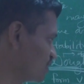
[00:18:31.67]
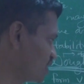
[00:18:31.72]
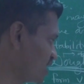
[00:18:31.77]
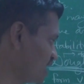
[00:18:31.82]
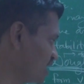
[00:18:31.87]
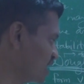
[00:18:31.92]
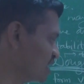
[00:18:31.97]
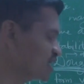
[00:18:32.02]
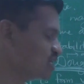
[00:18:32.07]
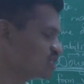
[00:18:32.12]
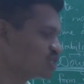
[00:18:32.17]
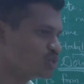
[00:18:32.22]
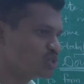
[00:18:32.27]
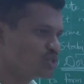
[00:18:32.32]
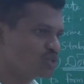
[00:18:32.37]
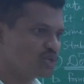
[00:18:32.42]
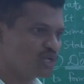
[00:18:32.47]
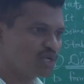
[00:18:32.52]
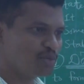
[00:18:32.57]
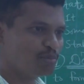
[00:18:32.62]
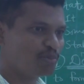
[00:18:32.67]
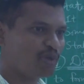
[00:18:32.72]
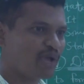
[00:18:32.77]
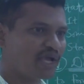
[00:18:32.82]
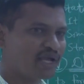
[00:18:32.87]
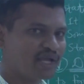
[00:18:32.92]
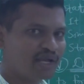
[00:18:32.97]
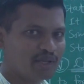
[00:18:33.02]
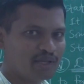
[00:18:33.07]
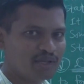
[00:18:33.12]
Okay, so during
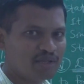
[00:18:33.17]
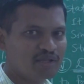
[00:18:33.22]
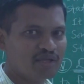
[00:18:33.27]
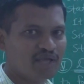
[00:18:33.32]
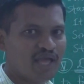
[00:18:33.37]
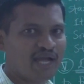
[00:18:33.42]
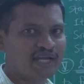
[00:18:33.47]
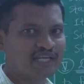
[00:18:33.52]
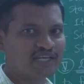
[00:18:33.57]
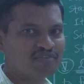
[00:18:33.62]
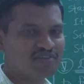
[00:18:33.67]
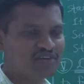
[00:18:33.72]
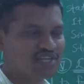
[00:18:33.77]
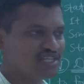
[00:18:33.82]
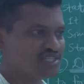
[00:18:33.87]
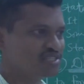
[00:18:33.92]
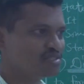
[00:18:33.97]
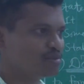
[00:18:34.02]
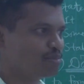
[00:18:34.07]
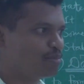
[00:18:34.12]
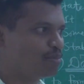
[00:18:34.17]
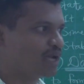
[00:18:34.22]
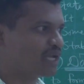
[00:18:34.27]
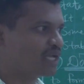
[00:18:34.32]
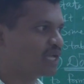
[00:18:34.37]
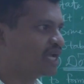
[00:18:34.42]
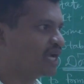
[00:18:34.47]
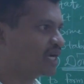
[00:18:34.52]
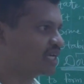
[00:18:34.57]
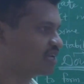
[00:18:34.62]
baking
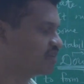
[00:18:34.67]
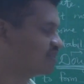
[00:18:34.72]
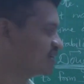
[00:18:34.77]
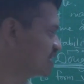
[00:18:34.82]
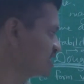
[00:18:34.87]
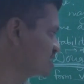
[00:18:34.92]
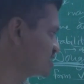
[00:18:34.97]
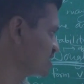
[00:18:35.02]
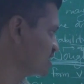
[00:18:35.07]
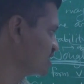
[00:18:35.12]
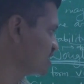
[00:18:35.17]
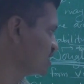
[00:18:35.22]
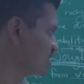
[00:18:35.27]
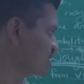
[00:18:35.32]
activities,